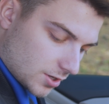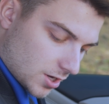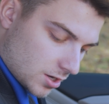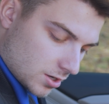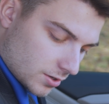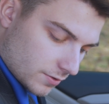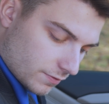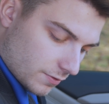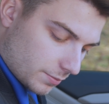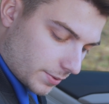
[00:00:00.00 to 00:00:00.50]

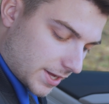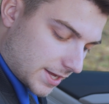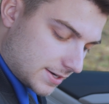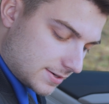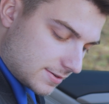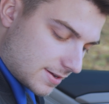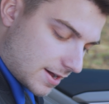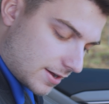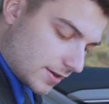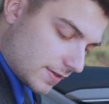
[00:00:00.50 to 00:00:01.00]
gunk from
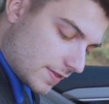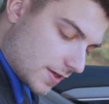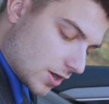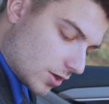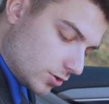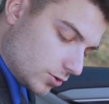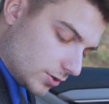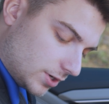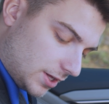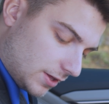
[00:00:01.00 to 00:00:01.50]
getting down in there,
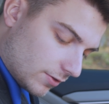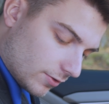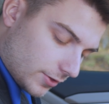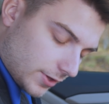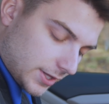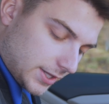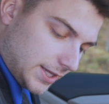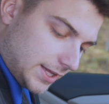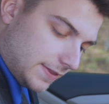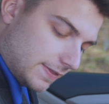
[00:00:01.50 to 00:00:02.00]
and you can easily
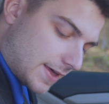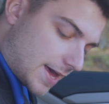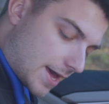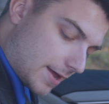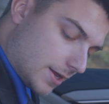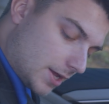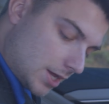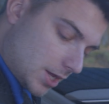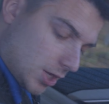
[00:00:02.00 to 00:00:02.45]
clean that.